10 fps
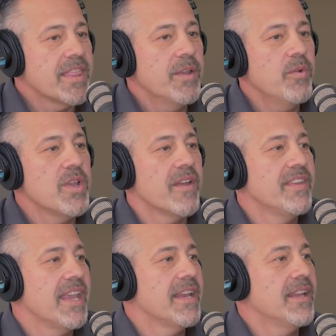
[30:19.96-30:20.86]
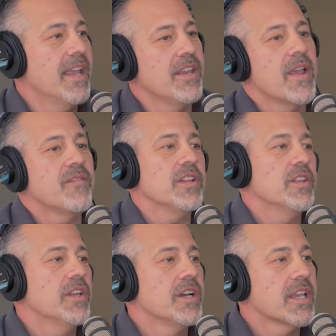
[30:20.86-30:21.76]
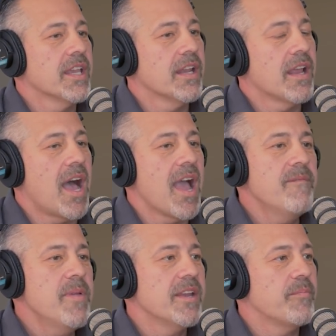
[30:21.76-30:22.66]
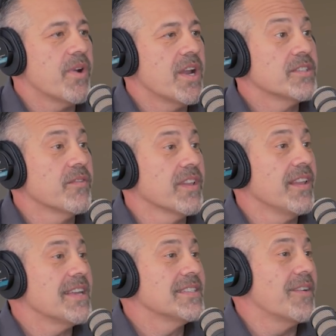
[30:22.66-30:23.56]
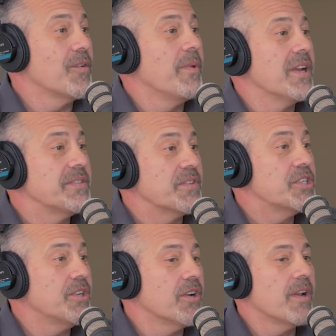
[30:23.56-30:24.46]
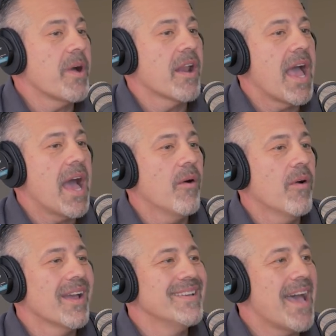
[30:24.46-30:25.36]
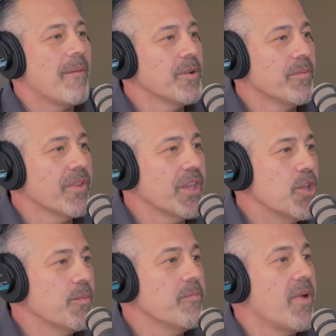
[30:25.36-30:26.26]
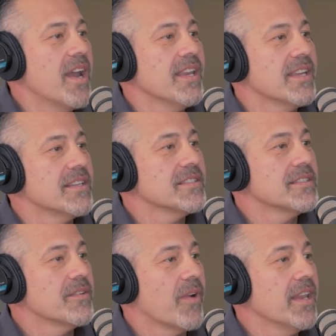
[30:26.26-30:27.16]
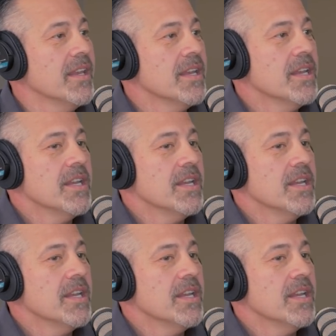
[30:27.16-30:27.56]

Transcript: I think when you have data and you have to look, and I've been impressed over the last several months for sure about how adaptable the human body is, right? Yeah.